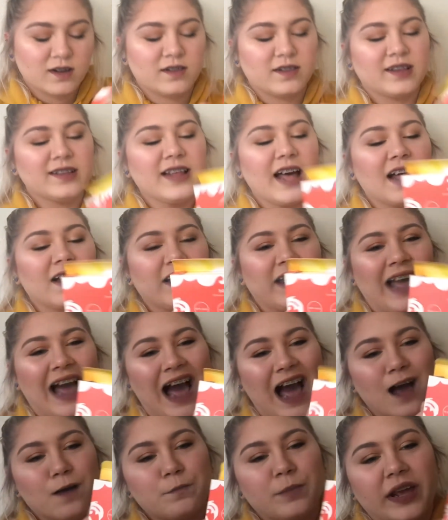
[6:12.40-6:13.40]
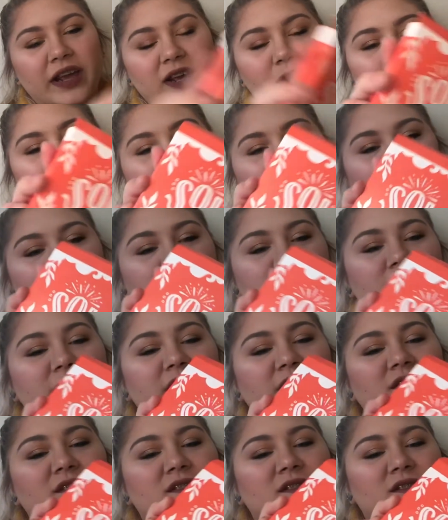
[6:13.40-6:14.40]
This, like, hot pink
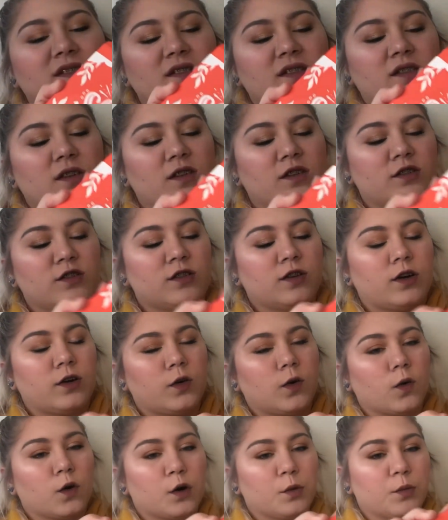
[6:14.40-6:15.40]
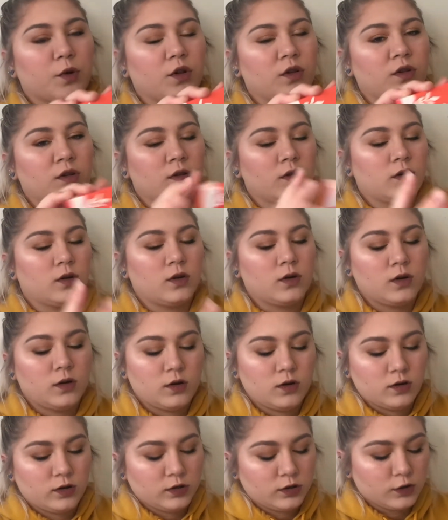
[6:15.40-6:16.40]
packaging is adorable.
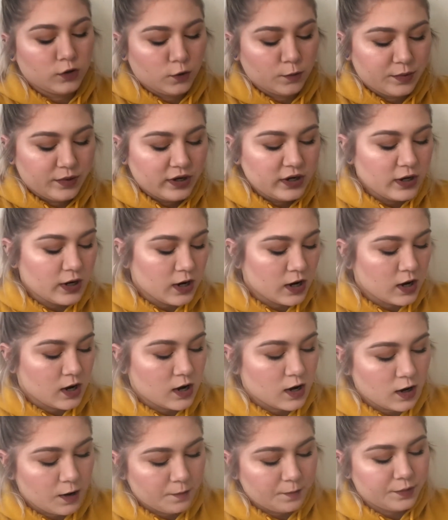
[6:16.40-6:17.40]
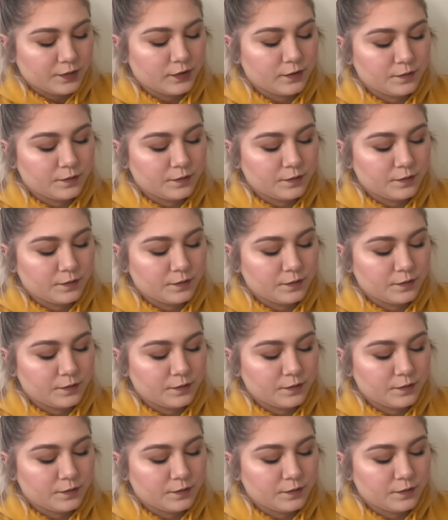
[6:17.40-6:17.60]
Let's open it up.